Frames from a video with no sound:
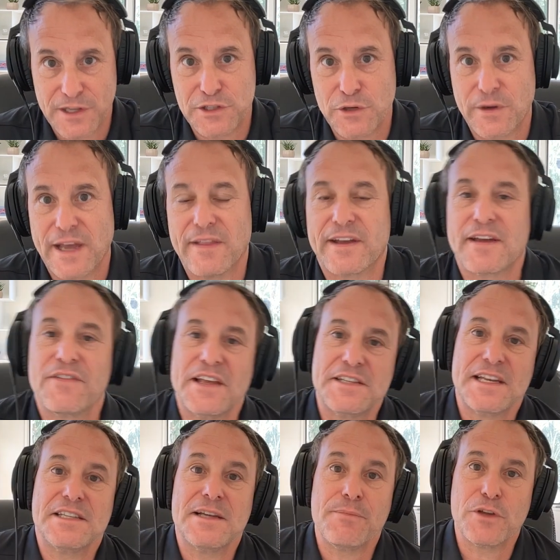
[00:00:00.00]
It's okay. Like if they
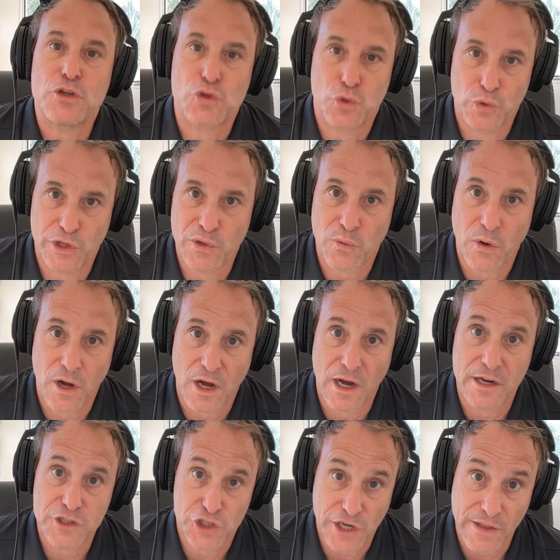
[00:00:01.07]
say something truly
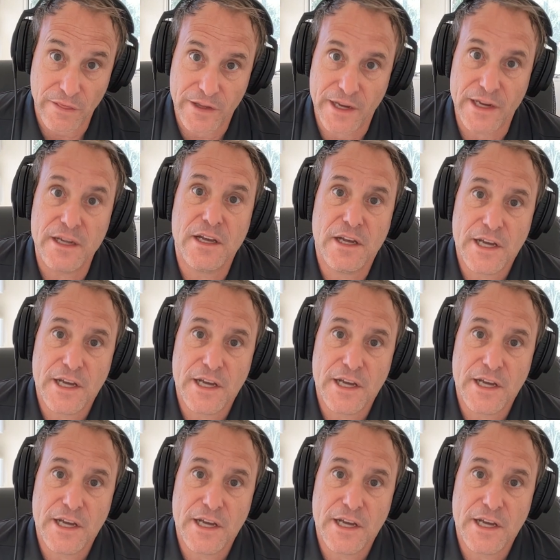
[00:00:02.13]
wrong, gently